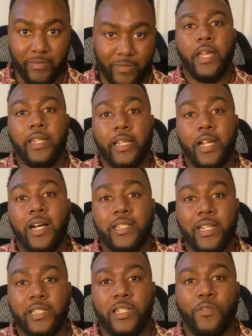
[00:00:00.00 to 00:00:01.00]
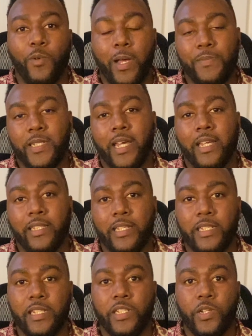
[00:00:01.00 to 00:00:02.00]
in the context of a website,
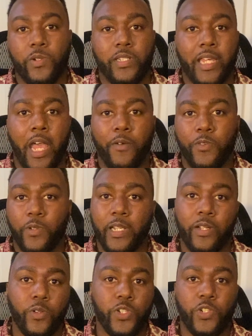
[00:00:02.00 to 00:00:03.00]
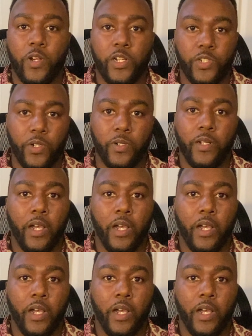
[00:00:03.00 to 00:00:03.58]
this is your scaffolding or structure